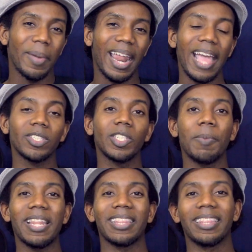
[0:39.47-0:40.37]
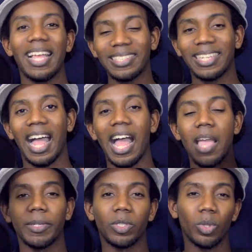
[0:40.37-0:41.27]
but I actually spend less
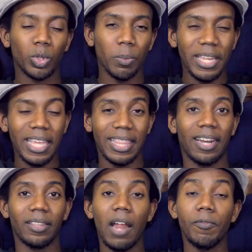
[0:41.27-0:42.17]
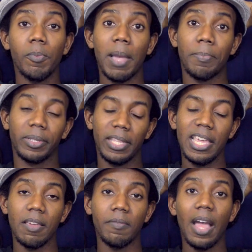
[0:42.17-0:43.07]
time in social media than a lot of you might
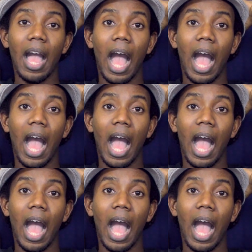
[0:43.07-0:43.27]
believe.